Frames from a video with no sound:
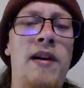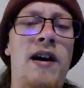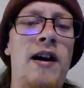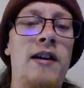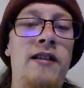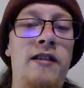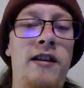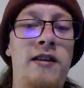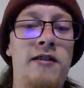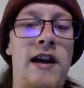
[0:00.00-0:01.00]
not in the
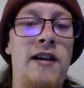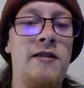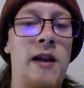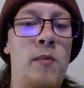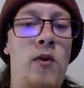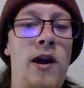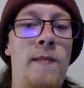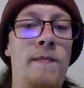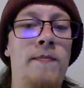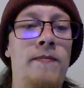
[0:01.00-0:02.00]
exact same
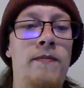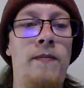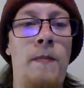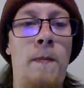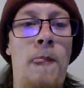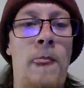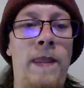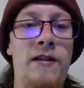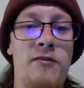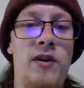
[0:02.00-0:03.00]
way,
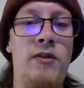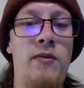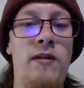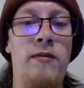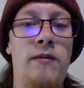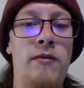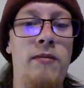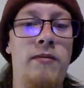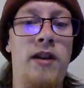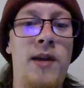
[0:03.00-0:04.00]
because we do it
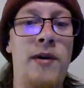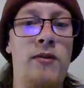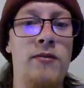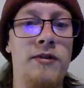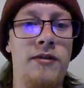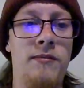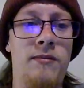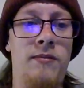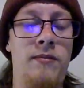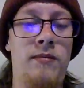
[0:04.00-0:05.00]
through chemicals and
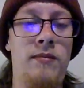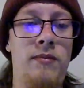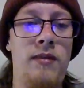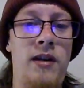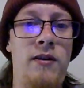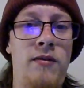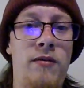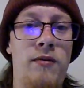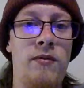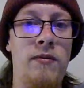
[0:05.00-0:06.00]
they do
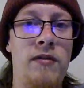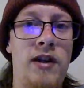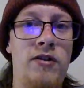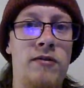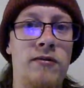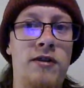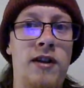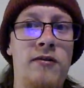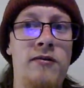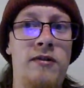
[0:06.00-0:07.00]
it through electrical
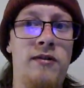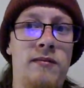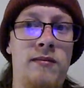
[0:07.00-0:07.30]
signals